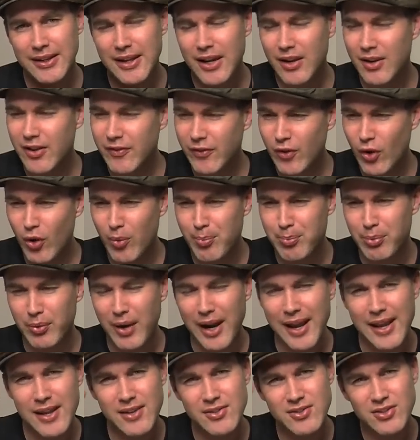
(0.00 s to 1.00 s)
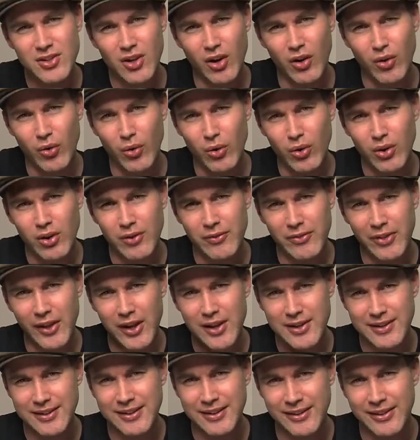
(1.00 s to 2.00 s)
Now, if your brain's got all of
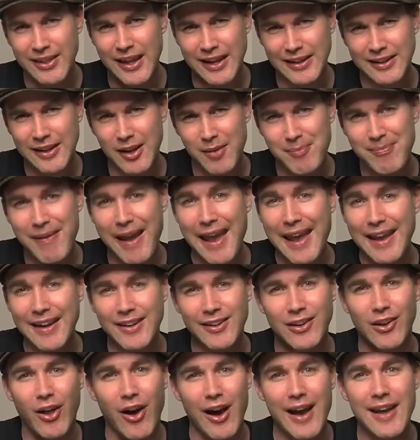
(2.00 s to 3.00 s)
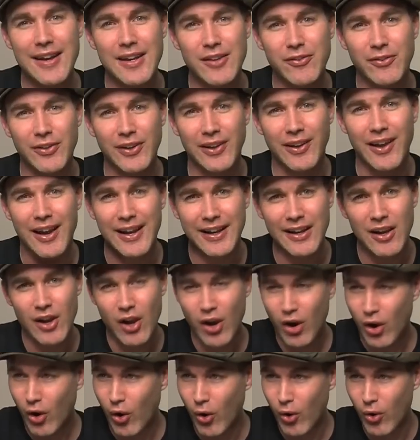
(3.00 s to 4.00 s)
that command line, if you like,
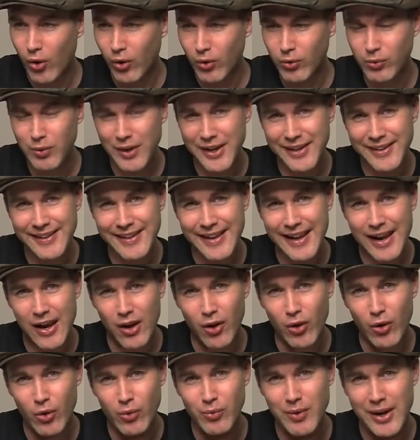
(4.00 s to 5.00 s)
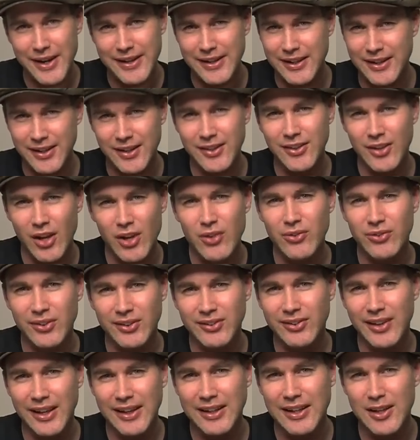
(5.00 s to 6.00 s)
all written out already and it knows
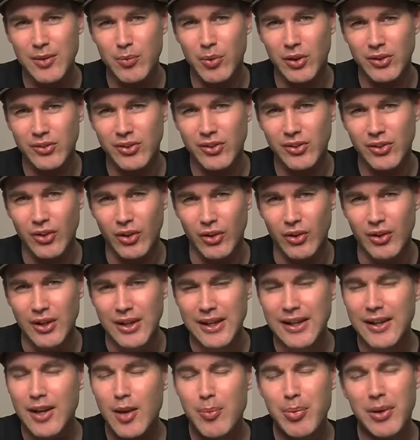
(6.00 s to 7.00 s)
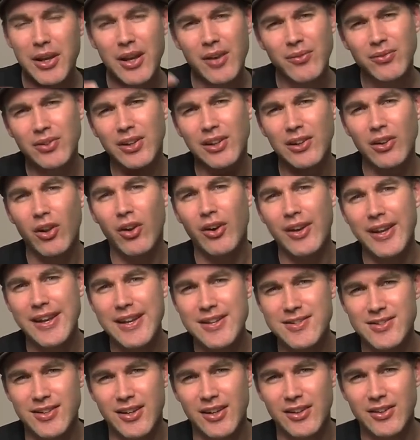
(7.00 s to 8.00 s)
exactly what to do, it becomes a lot
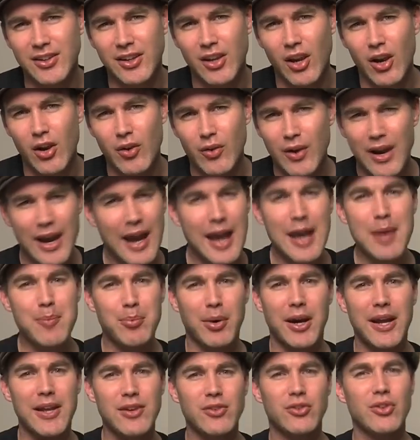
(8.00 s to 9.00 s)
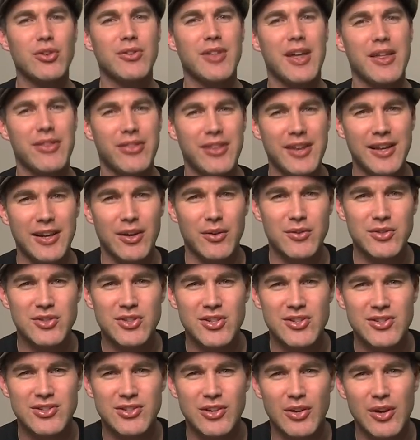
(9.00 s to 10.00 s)
easier to go, hey, brain, do that thing I was
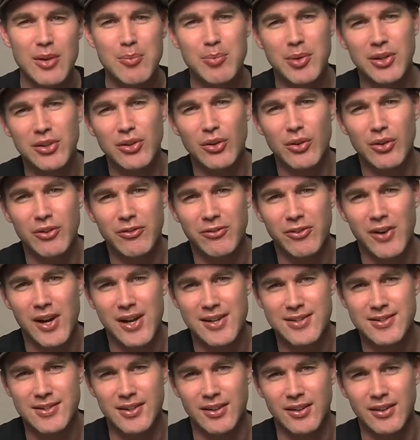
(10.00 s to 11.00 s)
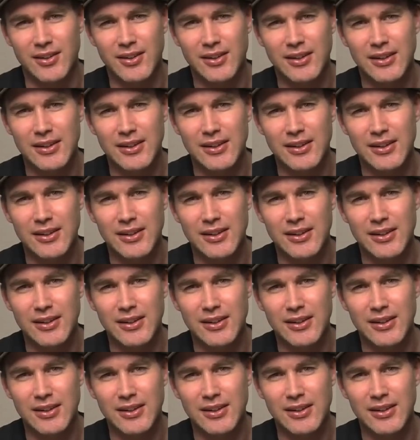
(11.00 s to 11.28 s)
just doing, but do it faster.